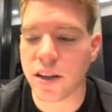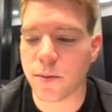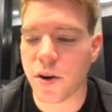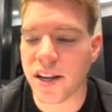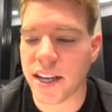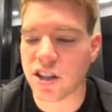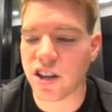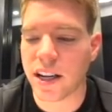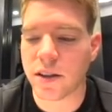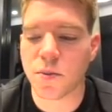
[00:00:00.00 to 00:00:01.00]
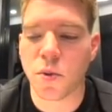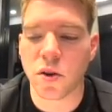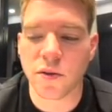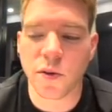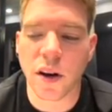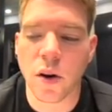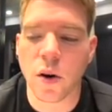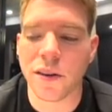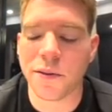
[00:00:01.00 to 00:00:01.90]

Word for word: the price action got supported for now on